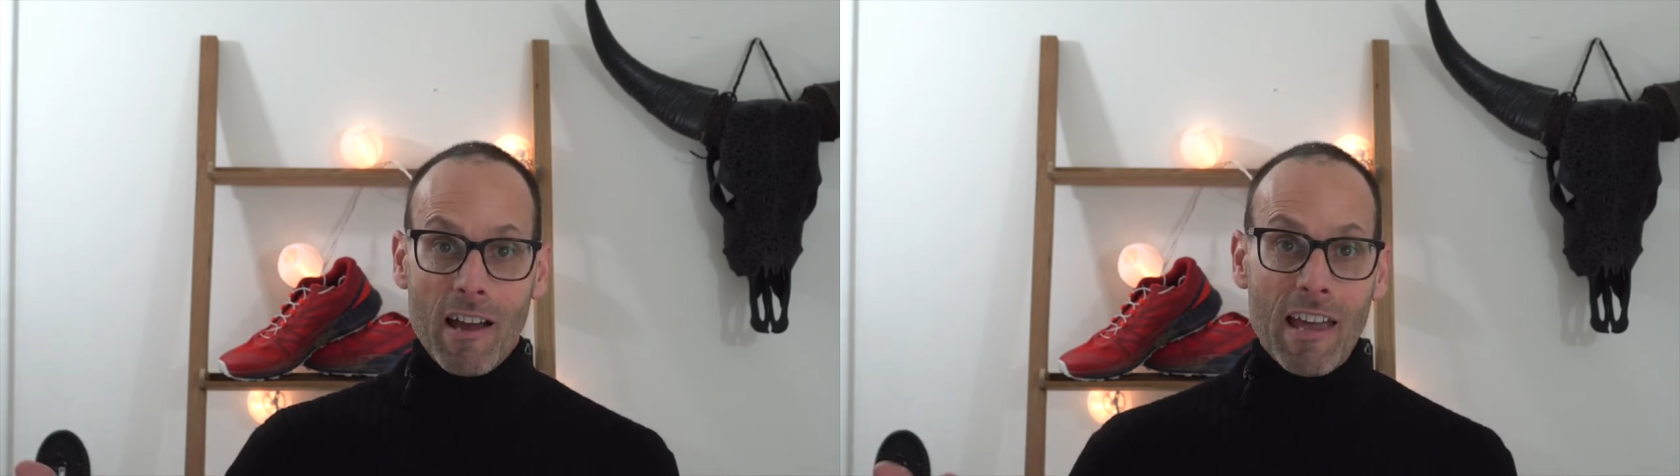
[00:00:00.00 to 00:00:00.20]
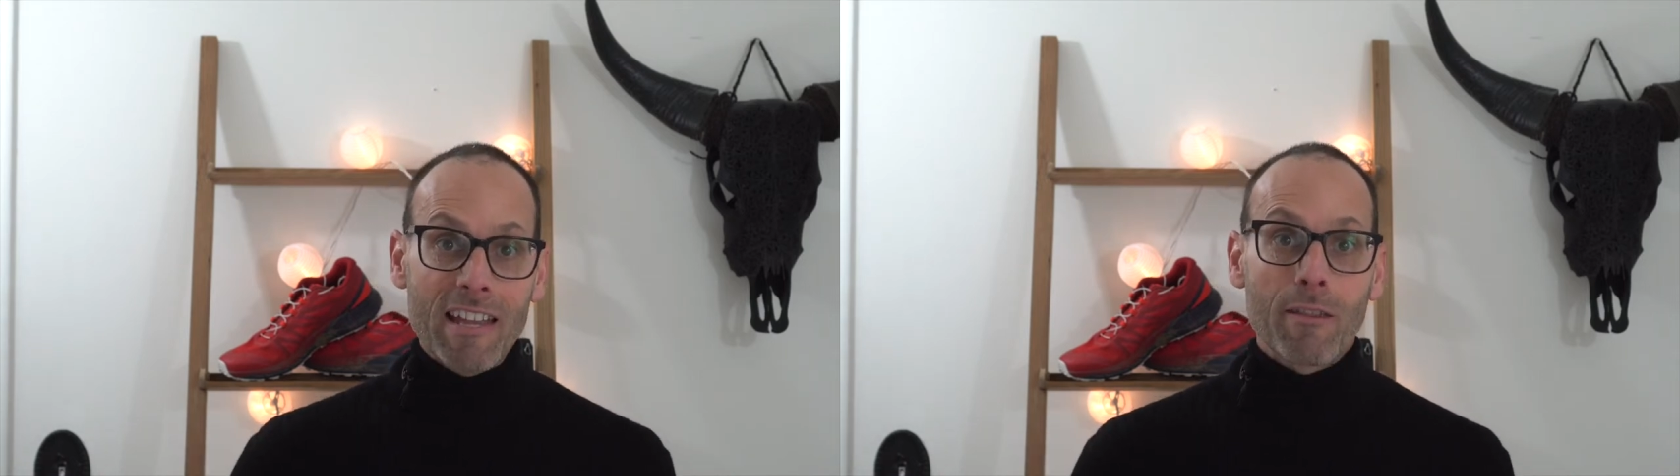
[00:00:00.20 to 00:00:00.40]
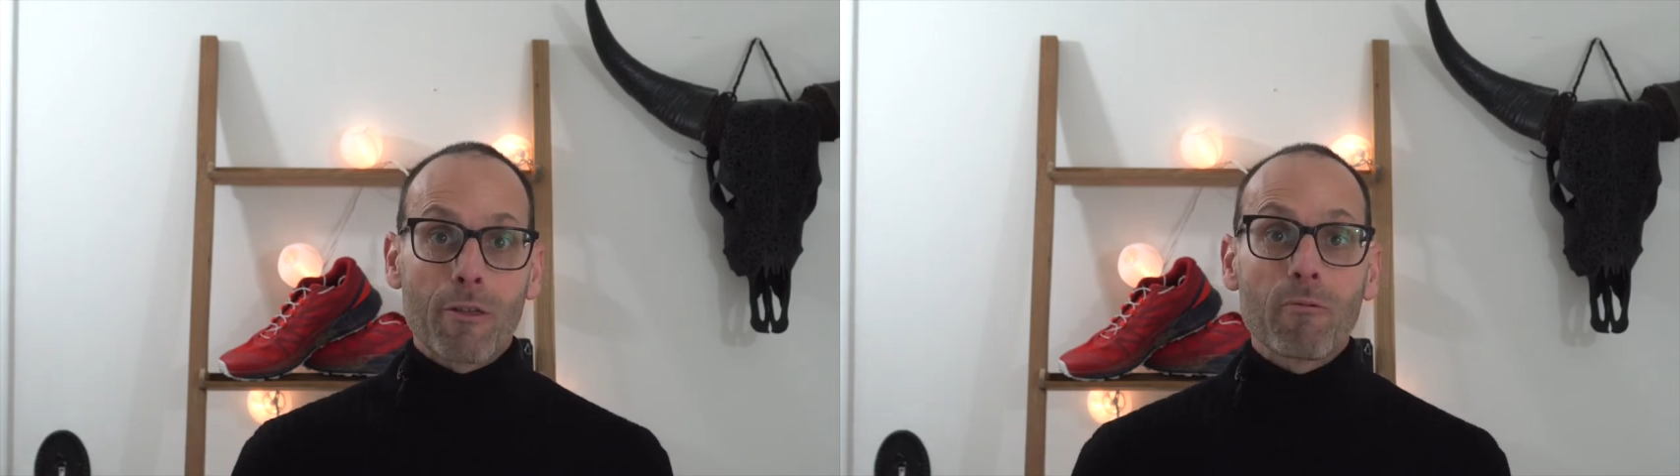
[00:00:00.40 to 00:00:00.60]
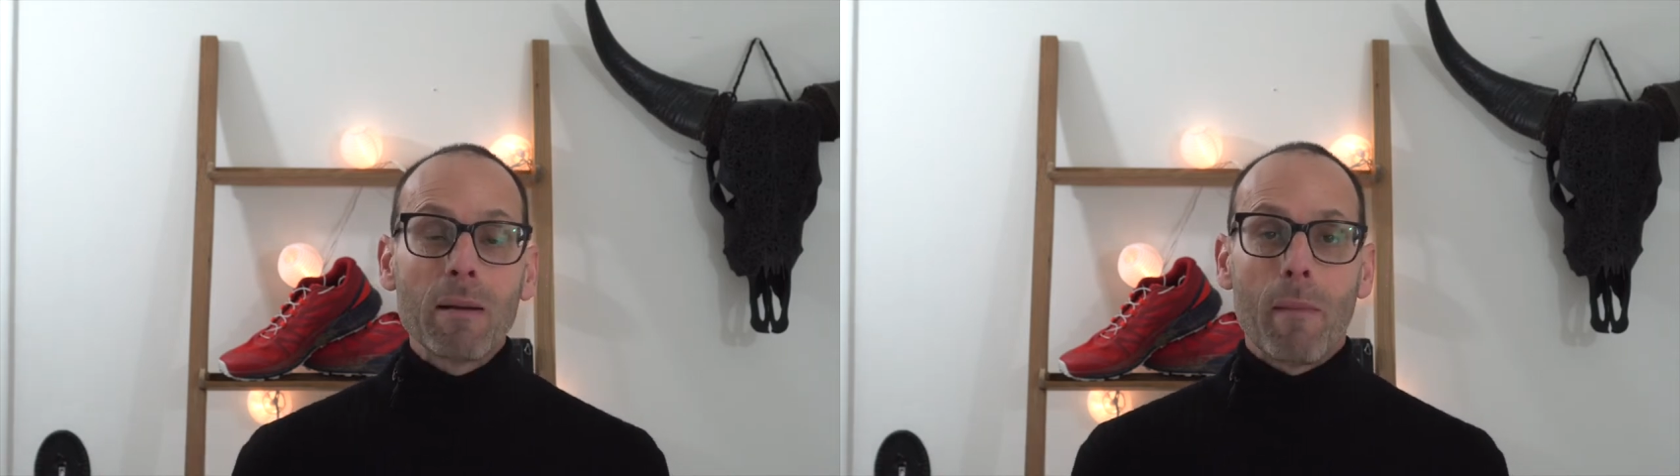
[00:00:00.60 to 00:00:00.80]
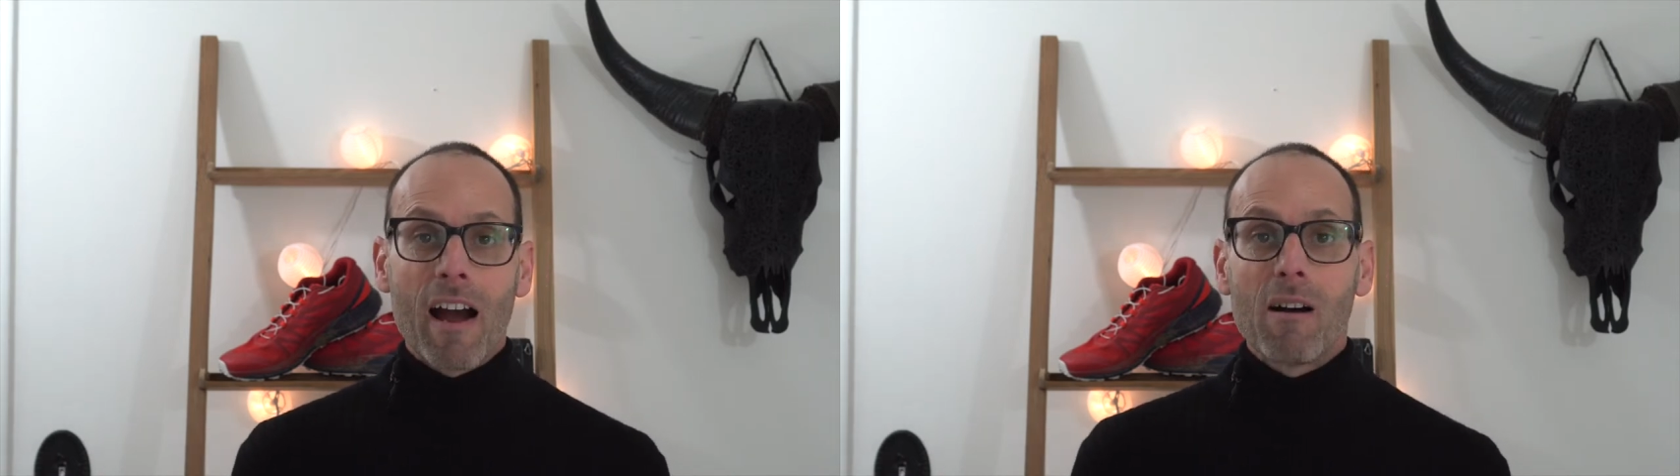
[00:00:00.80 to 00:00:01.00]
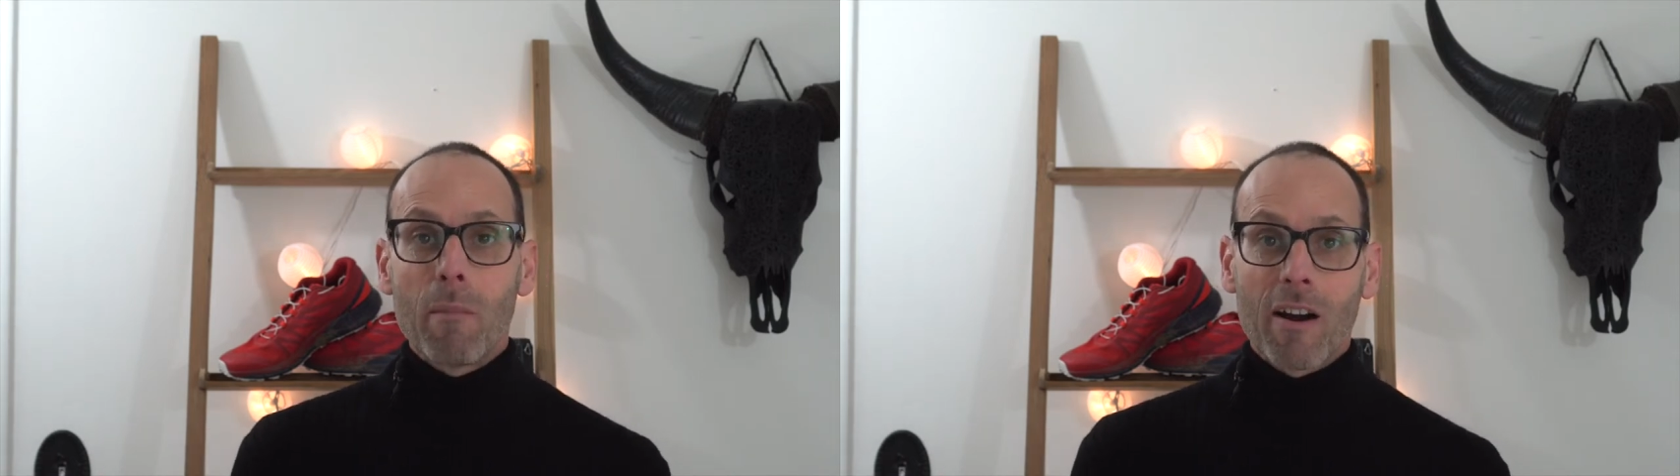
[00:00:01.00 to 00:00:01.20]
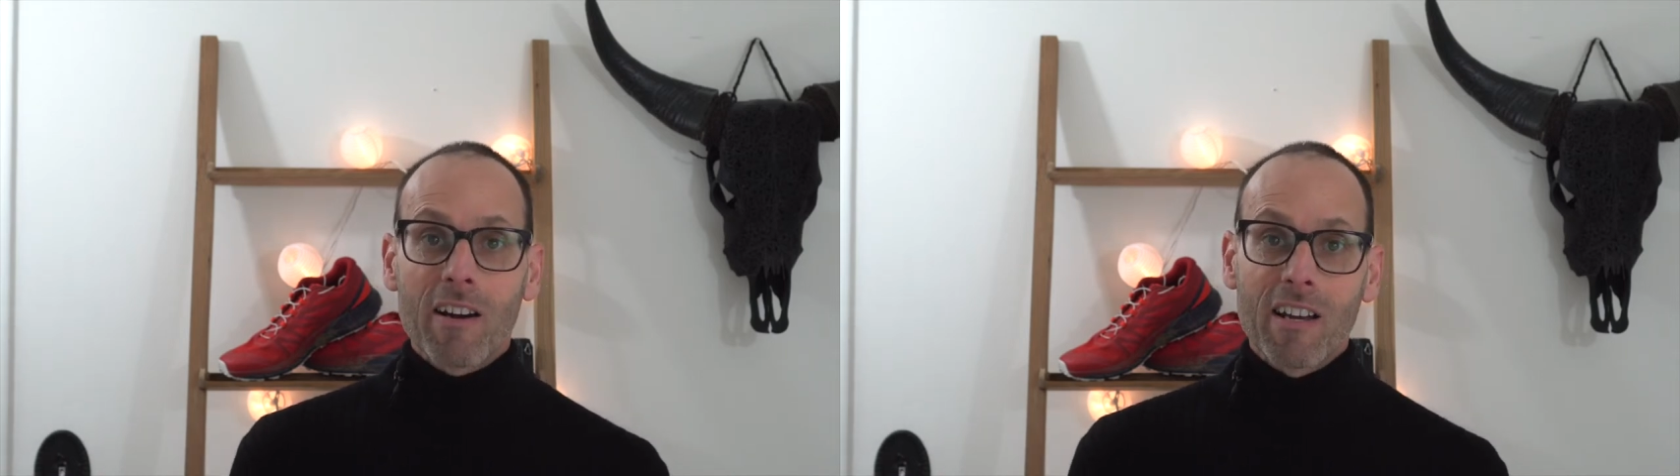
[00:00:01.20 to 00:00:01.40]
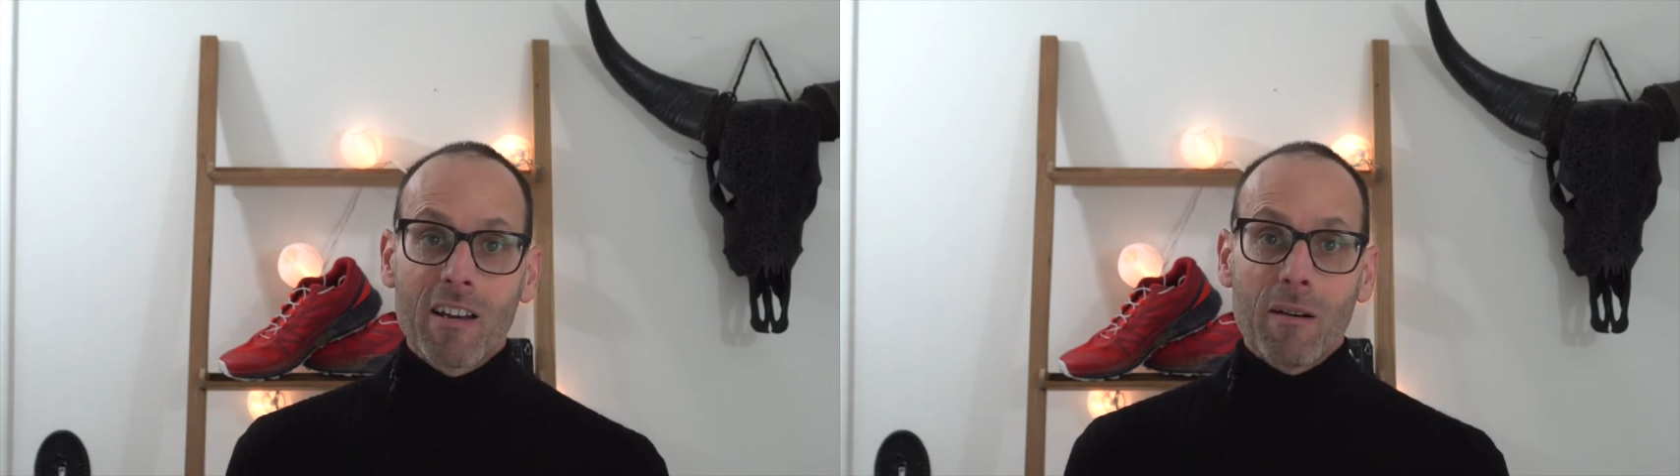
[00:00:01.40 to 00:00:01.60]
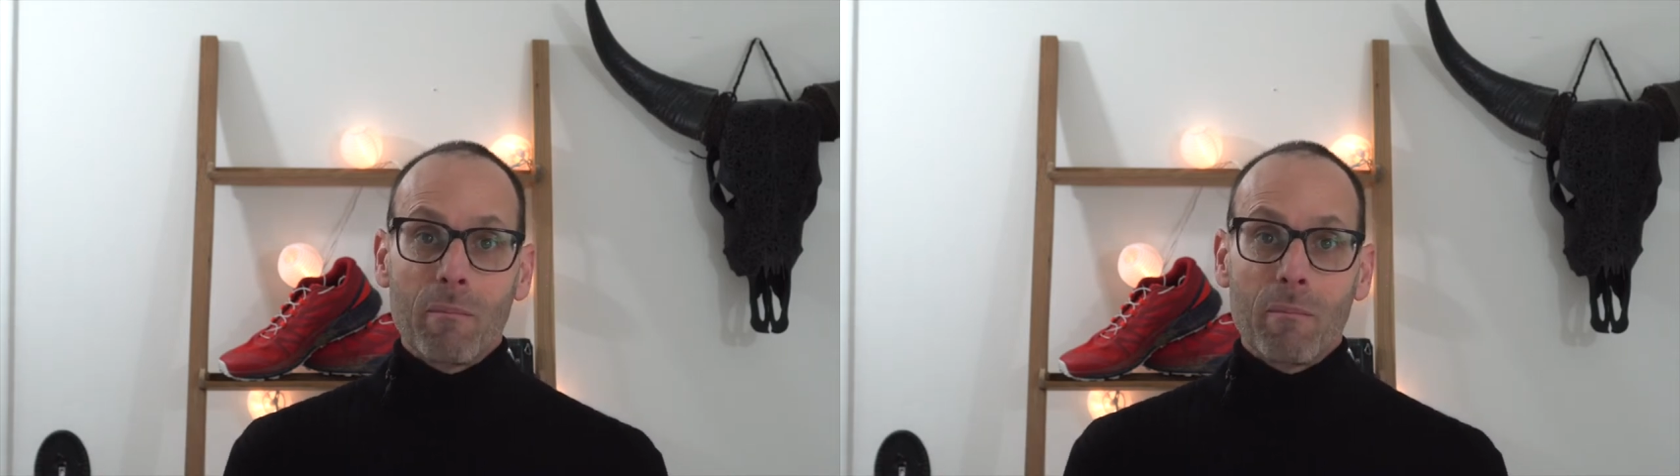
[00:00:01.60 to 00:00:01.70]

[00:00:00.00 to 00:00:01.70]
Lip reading: hit the 3 mile mark,